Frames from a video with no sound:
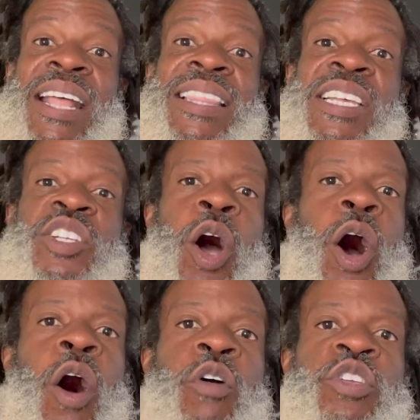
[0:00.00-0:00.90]
These are
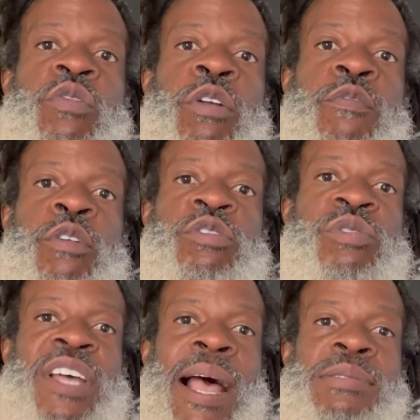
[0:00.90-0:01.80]
all universal
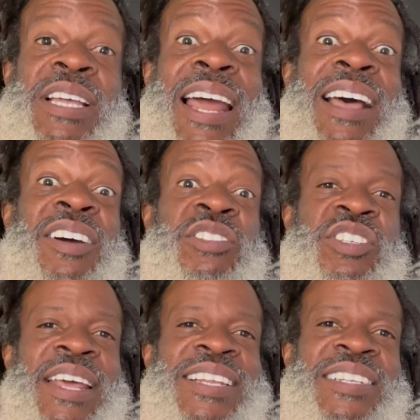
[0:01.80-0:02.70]
times to kind of
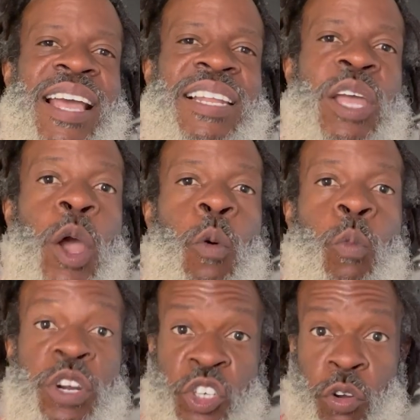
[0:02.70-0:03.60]
understand exactly
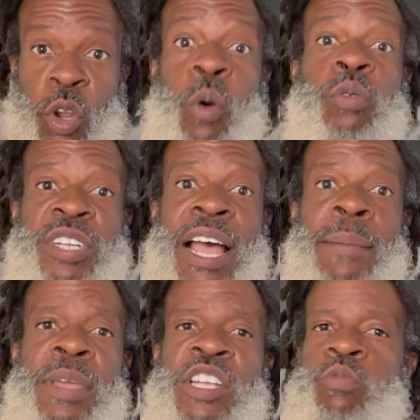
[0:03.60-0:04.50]
what your local
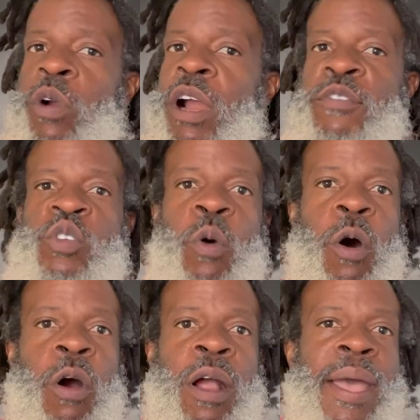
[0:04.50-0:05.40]
time is, wherever you
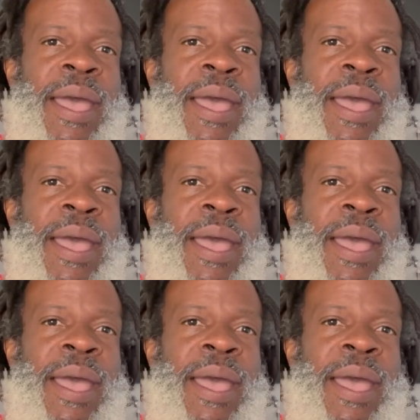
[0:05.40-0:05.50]
are.